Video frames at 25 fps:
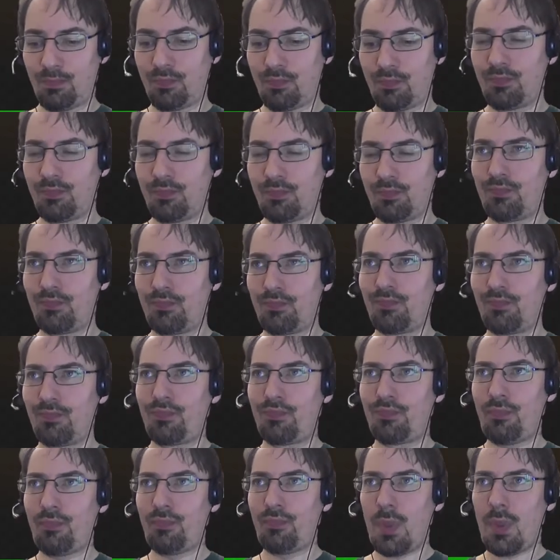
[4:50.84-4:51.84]

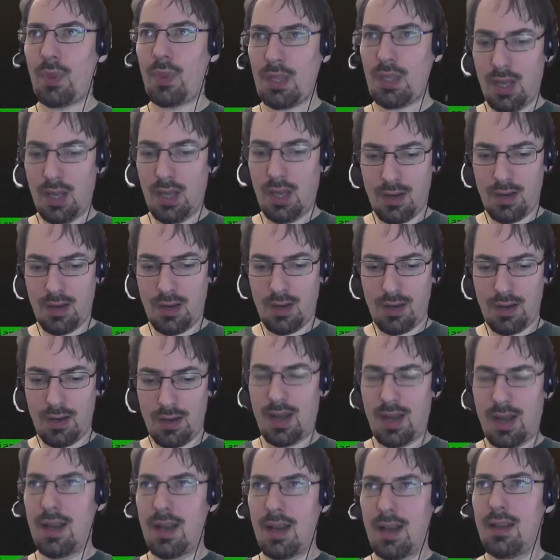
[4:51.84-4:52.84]
I need to write
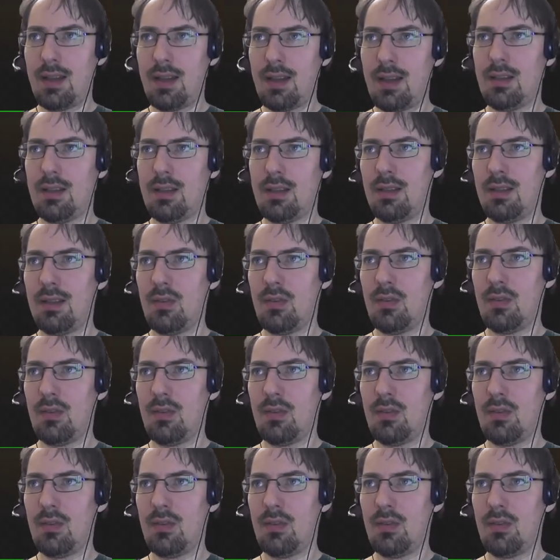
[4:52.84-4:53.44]
in single quote